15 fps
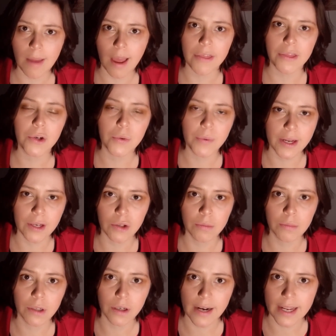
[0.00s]
Matthew Gray
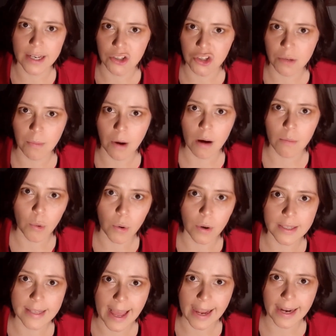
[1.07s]
Gubler and Shamar
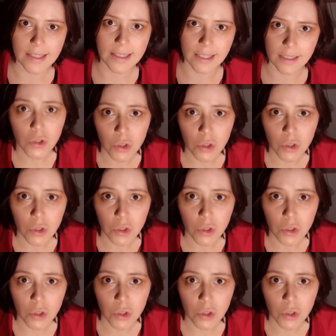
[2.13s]
Moore's acting.